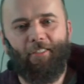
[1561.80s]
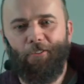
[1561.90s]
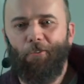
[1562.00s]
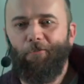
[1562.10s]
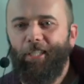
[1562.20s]
a
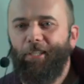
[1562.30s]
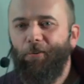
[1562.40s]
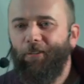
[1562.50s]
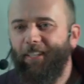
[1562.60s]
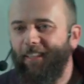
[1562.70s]
sort of
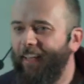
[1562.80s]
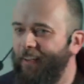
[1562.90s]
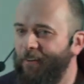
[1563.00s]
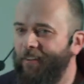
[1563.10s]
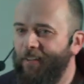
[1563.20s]
security
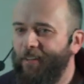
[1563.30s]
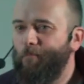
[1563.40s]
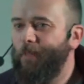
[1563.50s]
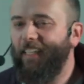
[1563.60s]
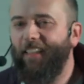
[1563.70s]
layer
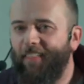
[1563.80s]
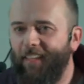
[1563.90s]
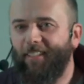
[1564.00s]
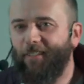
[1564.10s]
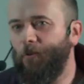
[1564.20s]
beneath
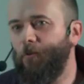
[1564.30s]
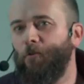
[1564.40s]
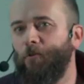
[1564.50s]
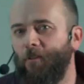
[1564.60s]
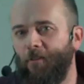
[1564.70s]
it,
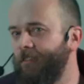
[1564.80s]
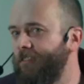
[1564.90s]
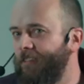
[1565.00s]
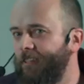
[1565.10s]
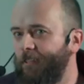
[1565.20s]
so
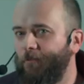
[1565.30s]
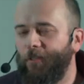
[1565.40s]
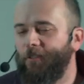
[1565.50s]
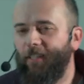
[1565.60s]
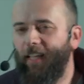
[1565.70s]
if
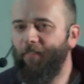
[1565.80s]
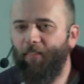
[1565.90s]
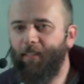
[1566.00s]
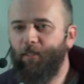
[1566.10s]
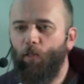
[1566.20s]
there's an
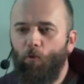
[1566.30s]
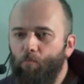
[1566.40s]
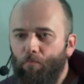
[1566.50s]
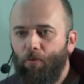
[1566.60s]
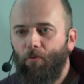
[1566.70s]
endless
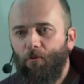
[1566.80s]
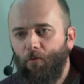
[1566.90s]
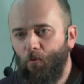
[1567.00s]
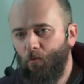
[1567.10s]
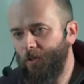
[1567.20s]
loop,
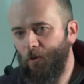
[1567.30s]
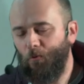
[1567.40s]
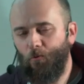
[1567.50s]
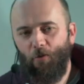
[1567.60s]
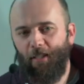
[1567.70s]
we
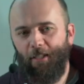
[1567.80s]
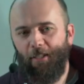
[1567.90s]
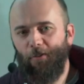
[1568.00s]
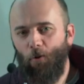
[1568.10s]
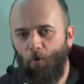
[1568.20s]
don't really